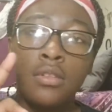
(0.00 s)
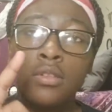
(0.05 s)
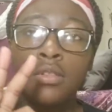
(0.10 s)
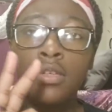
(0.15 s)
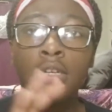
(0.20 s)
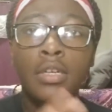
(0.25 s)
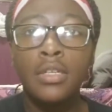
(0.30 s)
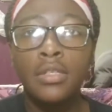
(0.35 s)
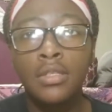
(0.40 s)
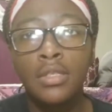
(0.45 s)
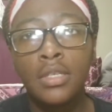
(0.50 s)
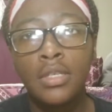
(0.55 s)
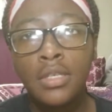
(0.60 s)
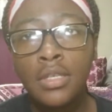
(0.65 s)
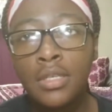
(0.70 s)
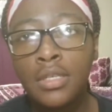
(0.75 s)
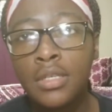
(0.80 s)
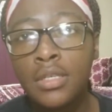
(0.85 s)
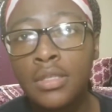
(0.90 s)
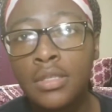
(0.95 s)
The third thing
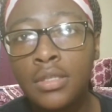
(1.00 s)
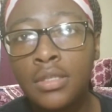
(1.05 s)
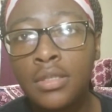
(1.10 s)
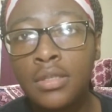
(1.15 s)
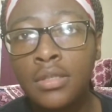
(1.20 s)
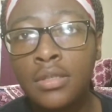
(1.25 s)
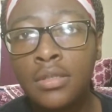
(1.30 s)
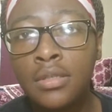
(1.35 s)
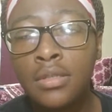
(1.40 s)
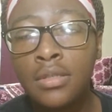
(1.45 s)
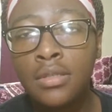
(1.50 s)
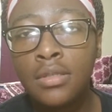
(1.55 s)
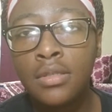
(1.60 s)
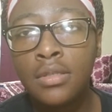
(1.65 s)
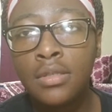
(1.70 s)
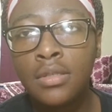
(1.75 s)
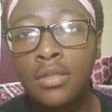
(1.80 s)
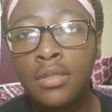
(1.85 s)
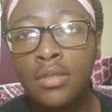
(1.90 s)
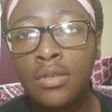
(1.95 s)
is
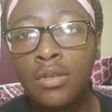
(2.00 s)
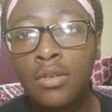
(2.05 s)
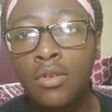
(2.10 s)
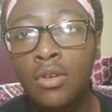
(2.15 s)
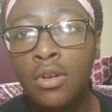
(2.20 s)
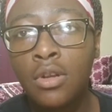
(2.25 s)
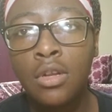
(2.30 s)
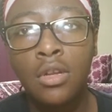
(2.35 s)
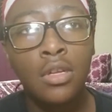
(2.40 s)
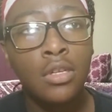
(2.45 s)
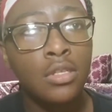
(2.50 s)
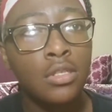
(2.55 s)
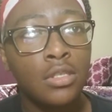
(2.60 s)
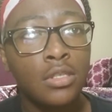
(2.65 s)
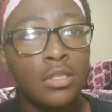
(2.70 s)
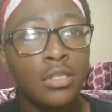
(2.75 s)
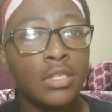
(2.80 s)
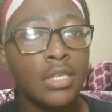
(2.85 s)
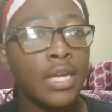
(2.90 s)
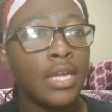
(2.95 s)
is
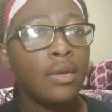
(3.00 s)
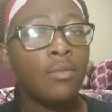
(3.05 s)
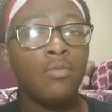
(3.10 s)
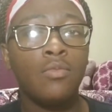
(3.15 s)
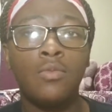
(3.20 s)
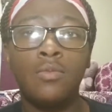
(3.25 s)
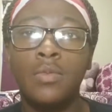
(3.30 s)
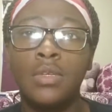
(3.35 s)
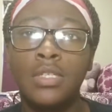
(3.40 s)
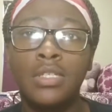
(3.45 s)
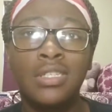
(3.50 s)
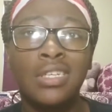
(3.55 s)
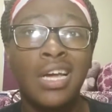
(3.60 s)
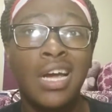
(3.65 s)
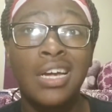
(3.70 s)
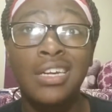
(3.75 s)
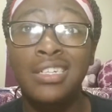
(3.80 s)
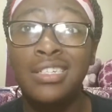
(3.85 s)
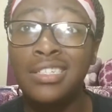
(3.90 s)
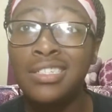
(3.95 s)
the same it's
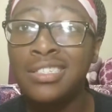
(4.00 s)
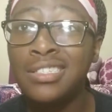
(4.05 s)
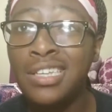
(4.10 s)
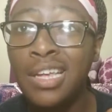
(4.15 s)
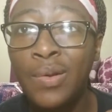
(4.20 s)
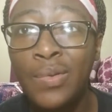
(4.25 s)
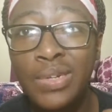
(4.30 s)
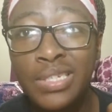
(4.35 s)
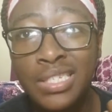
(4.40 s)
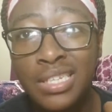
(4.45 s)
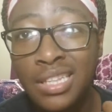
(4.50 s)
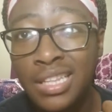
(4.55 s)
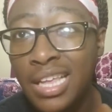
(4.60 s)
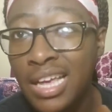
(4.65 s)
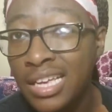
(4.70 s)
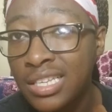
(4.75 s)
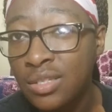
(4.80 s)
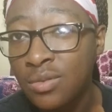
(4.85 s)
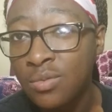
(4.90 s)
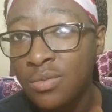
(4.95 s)
kind of the same as the
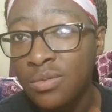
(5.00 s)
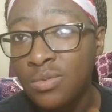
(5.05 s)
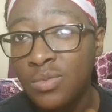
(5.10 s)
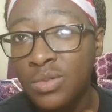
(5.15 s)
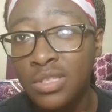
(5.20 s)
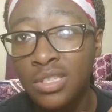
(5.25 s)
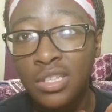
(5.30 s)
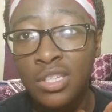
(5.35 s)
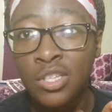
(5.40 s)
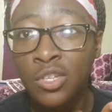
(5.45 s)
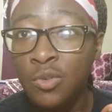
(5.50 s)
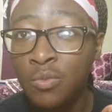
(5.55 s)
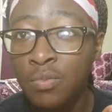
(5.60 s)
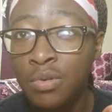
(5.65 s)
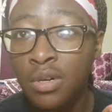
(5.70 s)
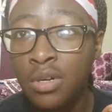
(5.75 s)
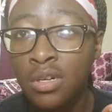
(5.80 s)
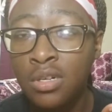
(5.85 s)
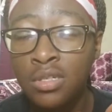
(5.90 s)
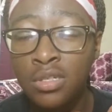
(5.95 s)
last one with the
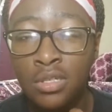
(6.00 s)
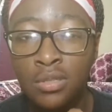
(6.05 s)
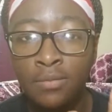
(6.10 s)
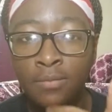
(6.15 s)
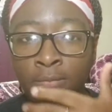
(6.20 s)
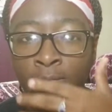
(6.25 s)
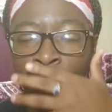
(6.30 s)
coupons.